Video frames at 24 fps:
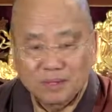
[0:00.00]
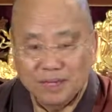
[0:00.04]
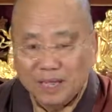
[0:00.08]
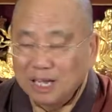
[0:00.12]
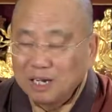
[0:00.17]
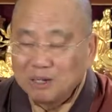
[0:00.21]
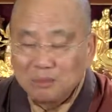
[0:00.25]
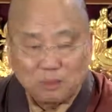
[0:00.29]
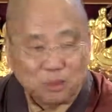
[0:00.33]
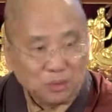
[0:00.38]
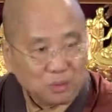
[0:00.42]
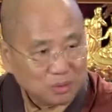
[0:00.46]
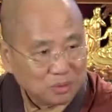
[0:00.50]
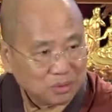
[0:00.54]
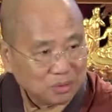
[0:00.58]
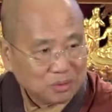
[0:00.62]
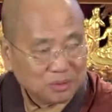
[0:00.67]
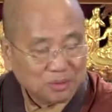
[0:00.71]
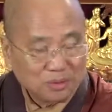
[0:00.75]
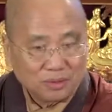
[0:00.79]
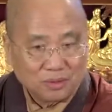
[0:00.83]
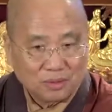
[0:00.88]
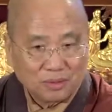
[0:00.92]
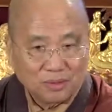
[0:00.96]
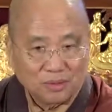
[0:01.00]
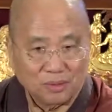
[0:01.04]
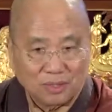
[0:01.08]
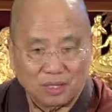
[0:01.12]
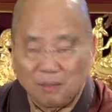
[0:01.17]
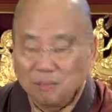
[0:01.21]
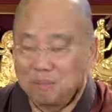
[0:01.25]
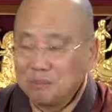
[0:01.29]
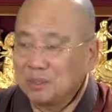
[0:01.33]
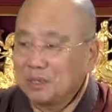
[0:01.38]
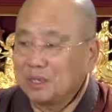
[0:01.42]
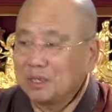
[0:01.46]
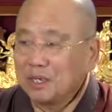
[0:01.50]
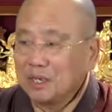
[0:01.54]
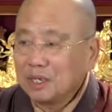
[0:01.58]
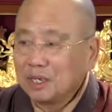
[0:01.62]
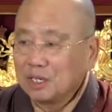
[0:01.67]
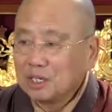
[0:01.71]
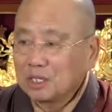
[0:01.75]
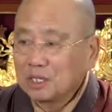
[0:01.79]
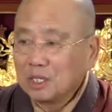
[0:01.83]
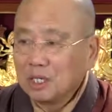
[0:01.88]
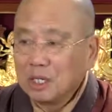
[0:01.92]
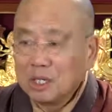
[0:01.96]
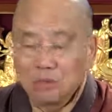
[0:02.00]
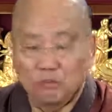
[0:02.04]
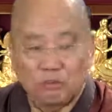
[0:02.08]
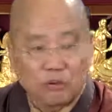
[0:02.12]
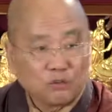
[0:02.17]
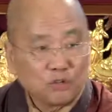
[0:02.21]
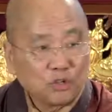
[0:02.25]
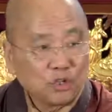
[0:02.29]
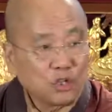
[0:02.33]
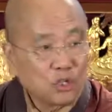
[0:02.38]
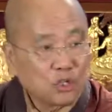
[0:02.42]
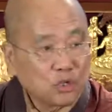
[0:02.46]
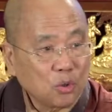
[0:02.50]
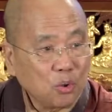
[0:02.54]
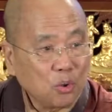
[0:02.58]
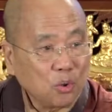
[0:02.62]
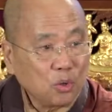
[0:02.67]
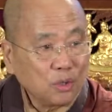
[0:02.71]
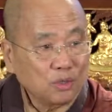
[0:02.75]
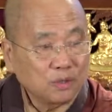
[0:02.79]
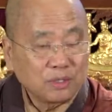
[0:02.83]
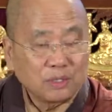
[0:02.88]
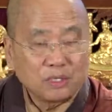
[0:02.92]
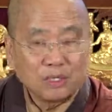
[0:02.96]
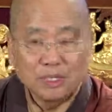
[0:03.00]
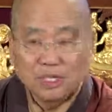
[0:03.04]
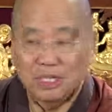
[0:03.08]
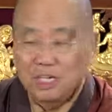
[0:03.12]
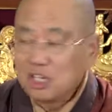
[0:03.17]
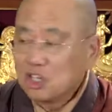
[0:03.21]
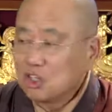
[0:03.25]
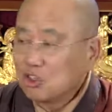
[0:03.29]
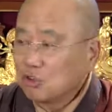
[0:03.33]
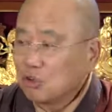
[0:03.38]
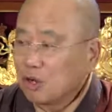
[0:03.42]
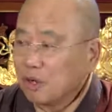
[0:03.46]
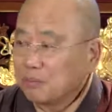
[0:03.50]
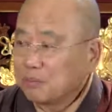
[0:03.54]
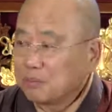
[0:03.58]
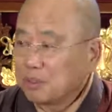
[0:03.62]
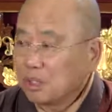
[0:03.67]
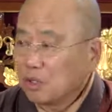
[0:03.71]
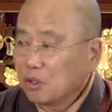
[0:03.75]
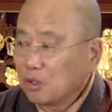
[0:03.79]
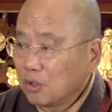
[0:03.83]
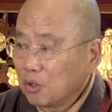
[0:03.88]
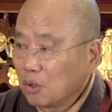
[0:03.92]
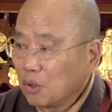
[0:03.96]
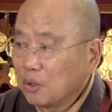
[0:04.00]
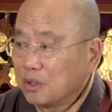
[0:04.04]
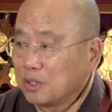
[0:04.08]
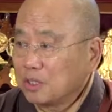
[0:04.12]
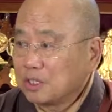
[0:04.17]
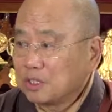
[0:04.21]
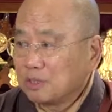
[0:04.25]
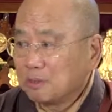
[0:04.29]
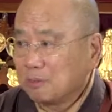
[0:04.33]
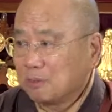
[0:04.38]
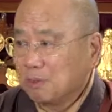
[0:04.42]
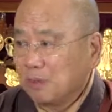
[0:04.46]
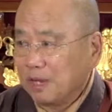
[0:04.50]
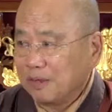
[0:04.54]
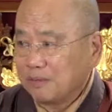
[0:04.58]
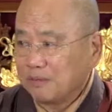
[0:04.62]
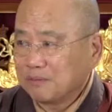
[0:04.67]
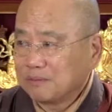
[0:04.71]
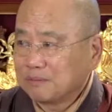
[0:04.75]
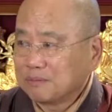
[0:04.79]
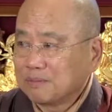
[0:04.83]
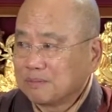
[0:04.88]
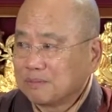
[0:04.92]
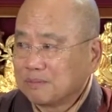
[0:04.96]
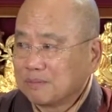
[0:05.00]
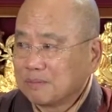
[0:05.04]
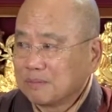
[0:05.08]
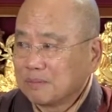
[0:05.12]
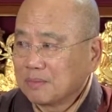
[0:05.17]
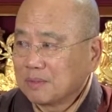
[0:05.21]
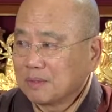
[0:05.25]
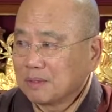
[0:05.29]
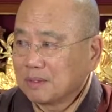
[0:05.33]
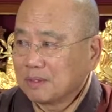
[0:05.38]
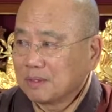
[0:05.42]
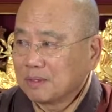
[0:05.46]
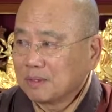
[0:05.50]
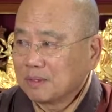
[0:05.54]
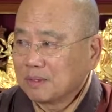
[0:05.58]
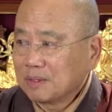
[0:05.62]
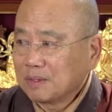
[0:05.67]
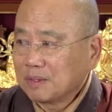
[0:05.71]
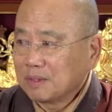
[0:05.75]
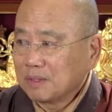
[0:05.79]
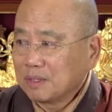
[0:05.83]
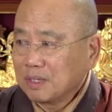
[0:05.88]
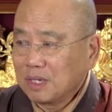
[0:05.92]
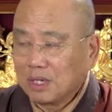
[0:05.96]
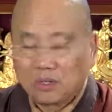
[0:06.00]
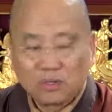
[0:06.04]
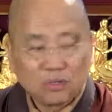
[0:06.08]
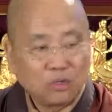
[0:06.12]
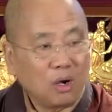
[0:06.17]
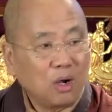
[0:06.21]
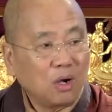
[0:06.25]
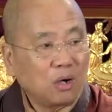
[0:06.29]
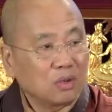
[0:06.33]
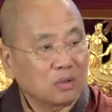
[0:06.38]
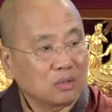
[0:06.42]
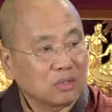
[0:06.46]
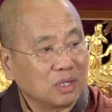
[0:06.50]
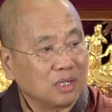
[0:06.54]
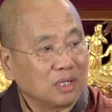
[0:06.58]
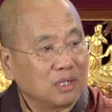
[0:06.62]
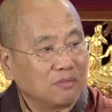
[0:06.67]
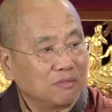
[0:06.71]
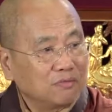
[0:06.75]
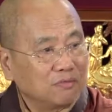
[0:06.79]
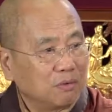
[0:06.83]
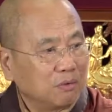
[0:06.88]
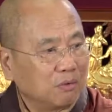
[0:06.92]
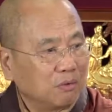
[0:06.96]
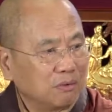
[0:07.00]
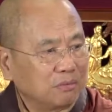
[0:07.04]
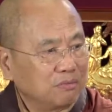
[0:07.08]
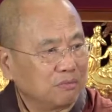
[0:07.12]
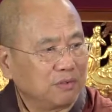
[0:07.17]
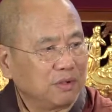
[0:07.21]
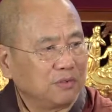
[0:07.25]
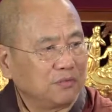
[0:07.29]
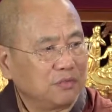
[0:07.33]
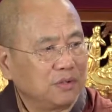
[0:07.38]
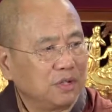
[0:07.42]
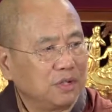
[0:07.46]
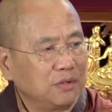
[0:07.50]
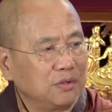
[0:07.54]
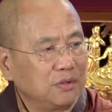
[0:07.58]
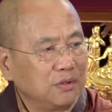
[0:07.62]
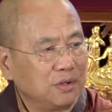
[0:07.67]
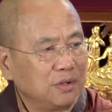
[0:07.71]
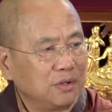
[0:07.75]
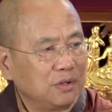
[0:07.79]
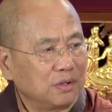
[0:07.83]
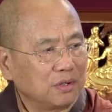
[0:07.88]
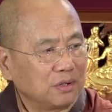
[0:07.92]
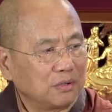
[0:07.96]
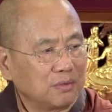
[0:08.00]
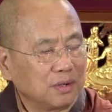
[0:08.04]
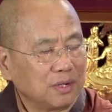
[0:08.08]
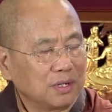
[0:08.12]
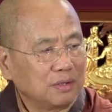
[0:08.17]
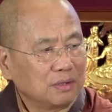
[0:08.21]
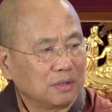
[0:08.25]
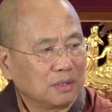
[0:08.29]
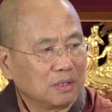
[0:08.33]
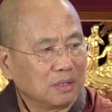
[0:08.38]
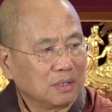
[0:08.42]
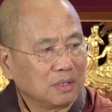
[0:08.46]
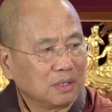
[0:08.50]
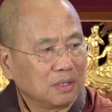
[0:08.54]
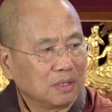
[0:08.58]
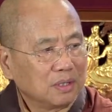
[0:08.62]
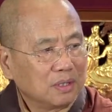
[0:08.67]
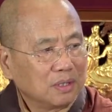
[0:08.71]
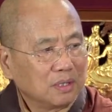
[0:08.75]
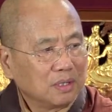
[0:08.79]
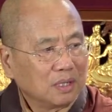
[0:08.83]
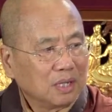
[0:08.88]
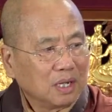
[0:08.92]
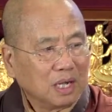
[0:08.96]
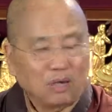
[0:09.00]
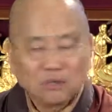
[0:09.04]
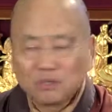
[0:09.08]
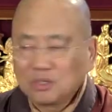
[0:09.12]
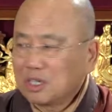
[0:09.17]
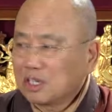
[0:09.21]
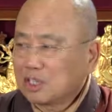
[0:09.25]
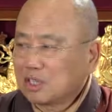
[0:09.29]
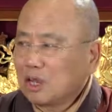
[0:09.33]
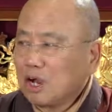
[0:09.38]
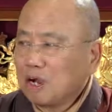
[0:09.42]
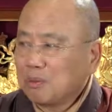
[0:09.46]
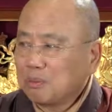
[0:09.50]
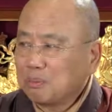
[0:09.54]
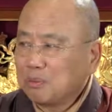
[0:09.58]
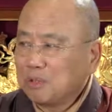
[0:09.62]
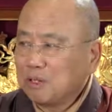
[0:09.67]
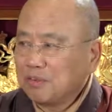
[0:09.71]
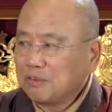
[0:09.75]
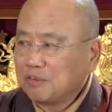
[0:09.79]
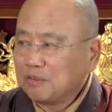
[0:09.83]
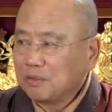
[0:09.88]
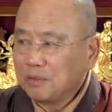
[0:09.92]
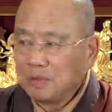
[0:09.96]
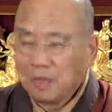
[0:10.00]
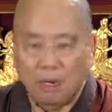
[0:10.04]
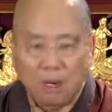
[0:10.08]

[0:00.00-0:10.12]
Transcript: animals, than beings with short, interrupted, noisy breath. A dog only lives for 15 years, right? How did a dog breathe?